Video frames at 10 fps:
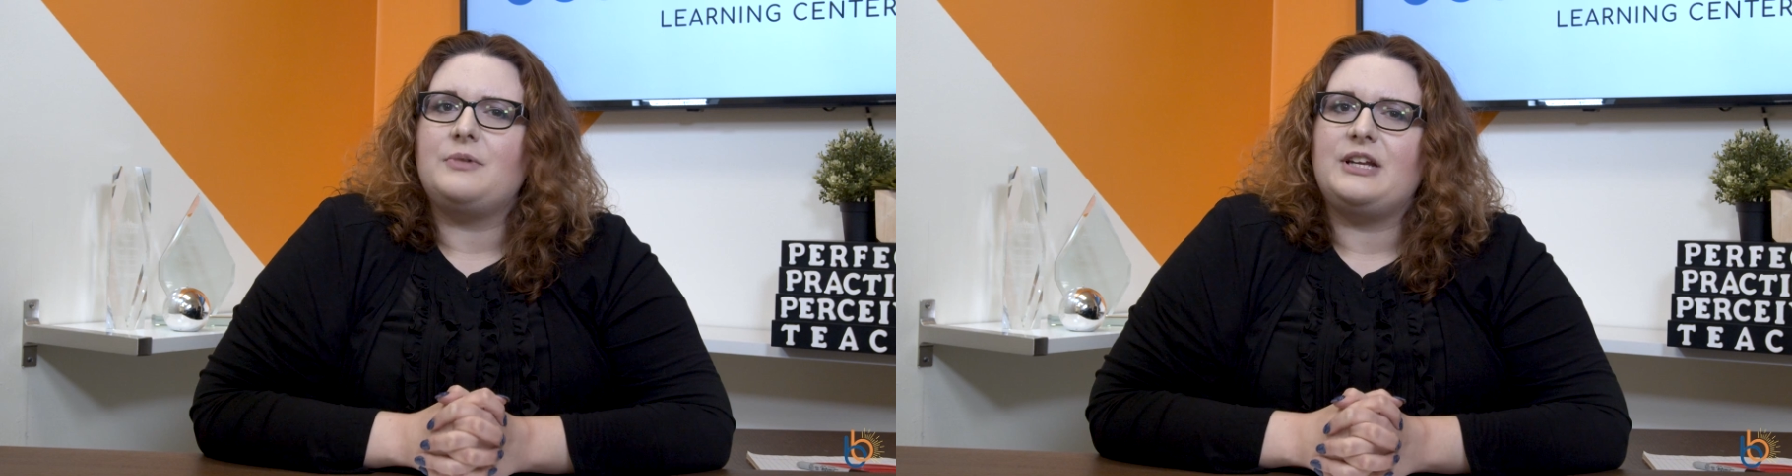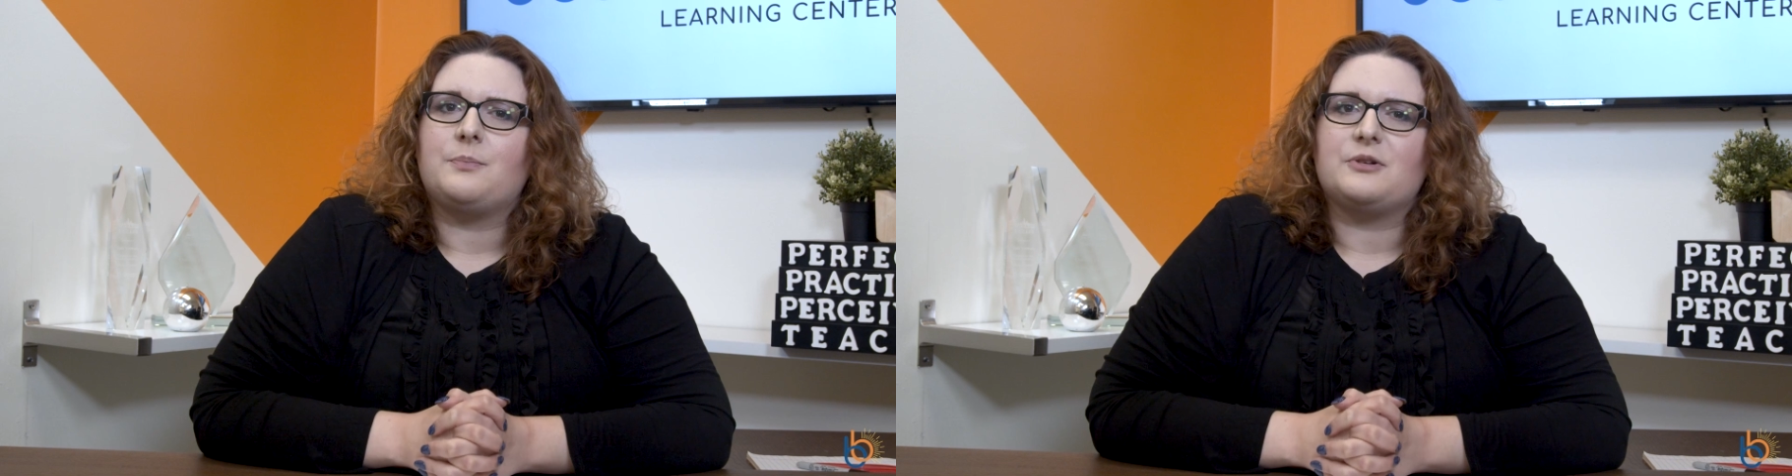
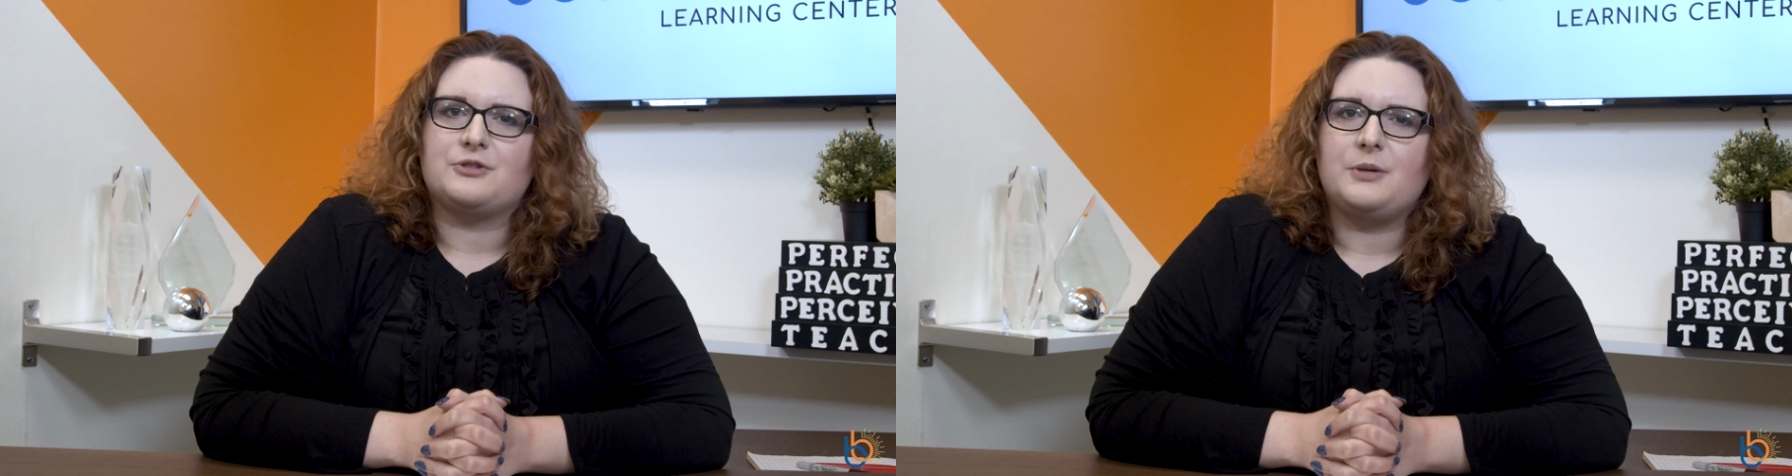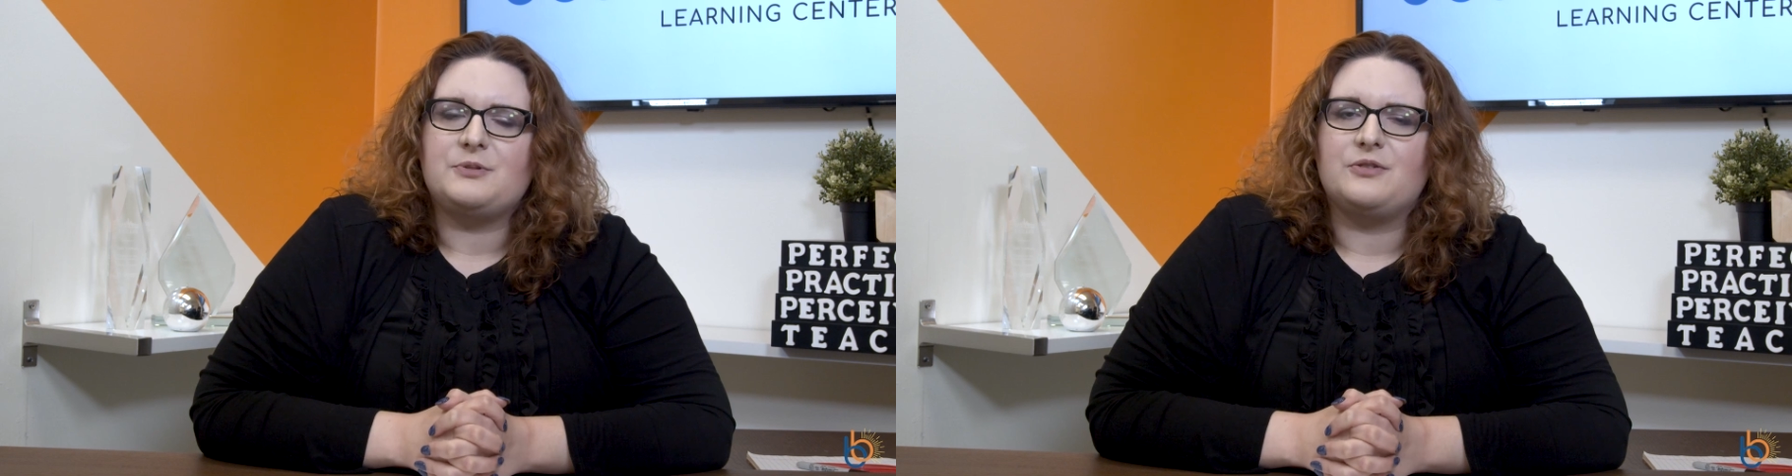need a
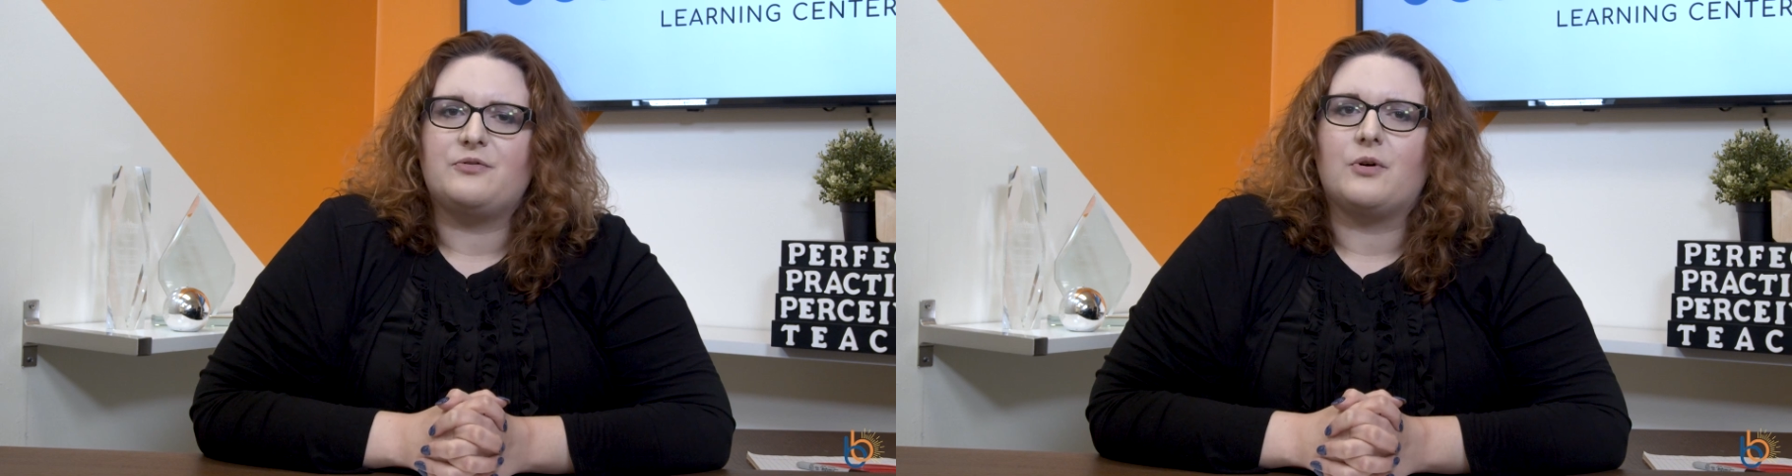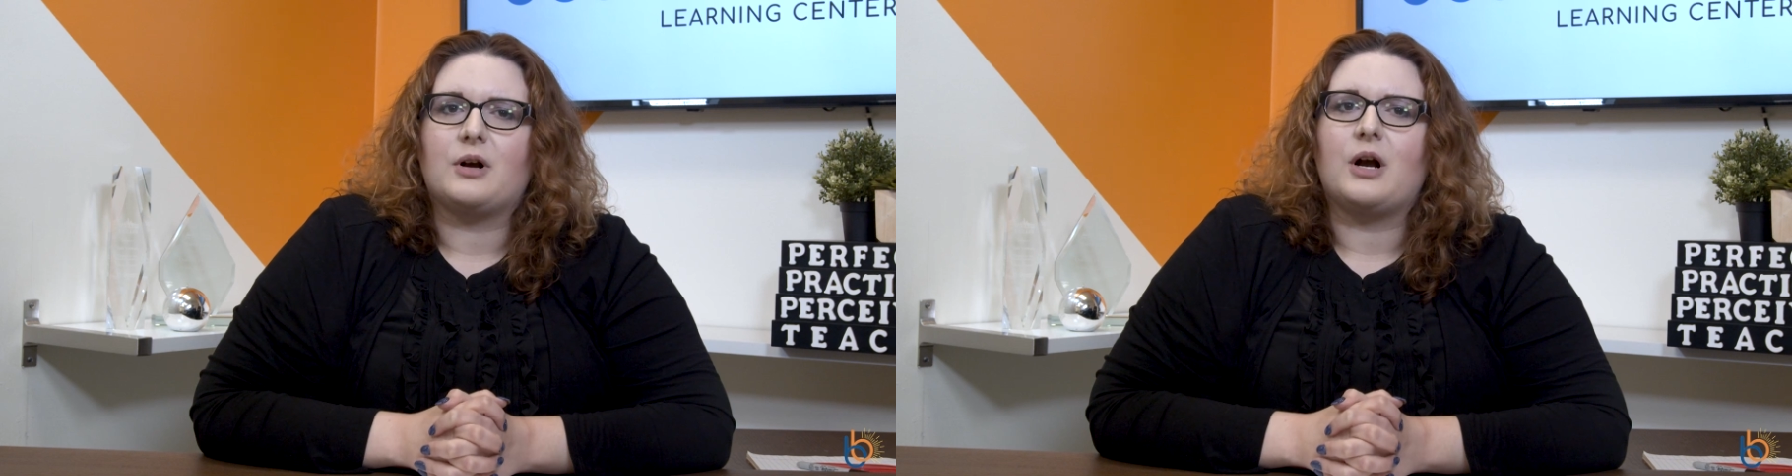prescription
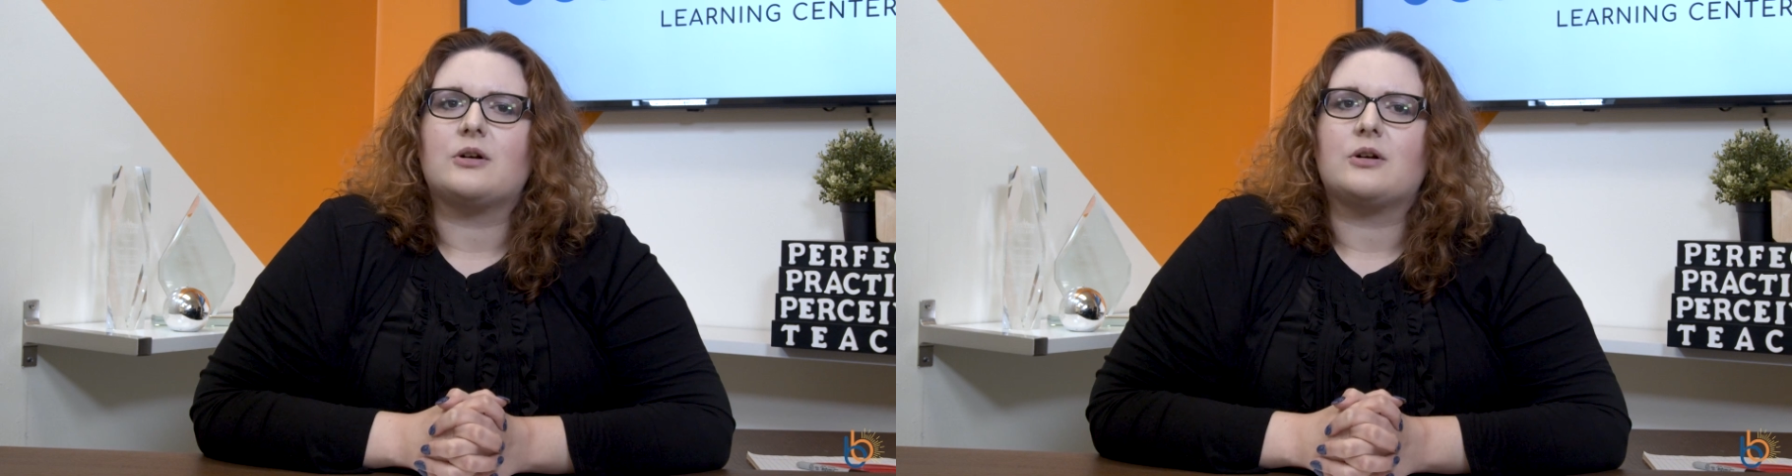for are